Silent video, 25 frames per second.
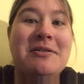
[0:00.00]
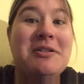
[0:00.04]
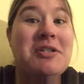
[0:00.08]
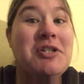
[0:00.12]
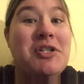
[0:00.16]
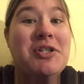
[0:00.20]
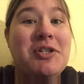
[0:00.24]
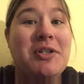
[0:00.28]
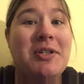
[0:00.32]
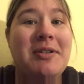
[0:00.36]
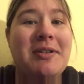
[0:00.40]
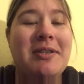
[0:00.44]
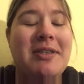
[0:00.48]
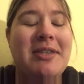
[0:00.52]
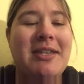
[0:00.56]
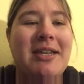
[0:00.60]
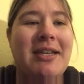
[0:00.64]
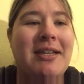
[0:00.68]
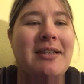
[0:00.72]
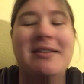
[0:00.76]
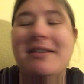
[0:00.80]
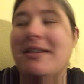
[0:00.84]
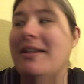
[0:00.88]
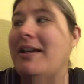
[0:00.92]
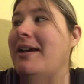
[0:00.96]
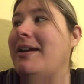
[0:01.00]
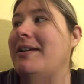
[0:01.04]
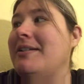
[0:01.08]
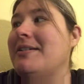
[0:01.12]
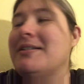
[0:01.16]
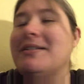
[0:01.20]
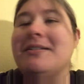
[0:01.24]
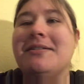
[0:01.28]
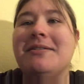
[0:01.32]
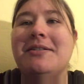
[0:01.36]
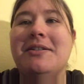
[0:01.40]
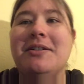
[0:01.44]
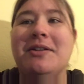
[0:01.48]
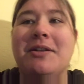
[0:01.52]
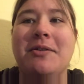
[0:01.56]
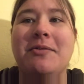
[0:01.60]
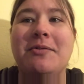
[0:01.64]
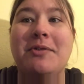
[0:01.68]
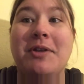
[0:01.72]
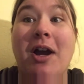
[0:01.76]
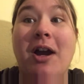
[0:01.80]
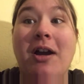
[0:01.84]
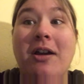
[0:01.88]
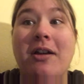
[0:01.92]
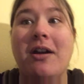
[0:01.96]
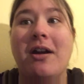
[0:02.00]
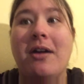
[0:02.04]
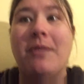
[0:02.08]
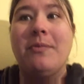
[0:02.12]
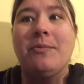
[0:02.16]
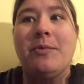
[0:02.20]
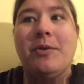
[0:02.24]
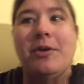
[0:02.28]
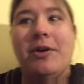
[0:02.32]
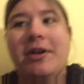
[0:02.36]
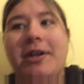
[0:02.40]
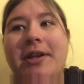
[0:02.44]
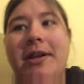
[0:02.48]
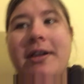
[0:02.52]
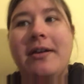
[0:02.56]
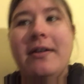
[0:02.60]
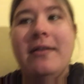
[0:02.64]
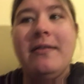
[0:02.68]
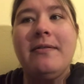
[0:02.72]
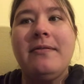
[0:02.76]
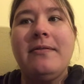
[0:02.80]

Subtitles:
shouldn't think that, you know, knock on wood.